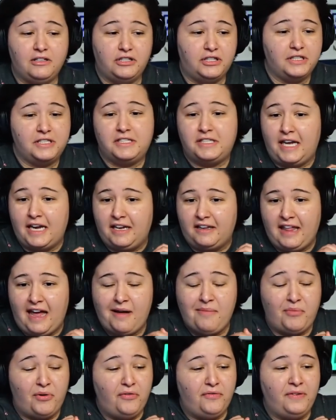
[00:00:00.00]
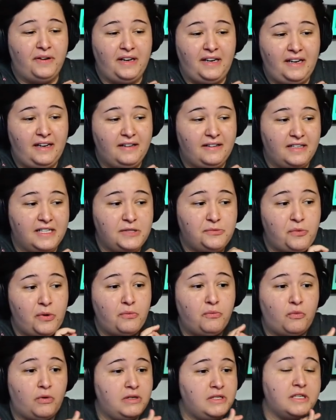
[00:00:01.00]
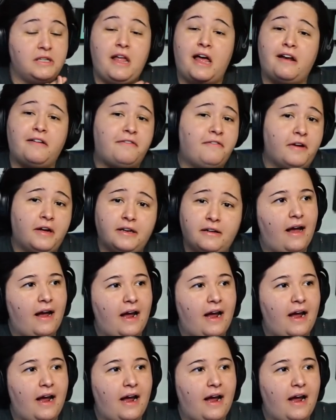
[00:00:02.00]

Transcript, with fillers: just like that movie, this one was a lot of fun.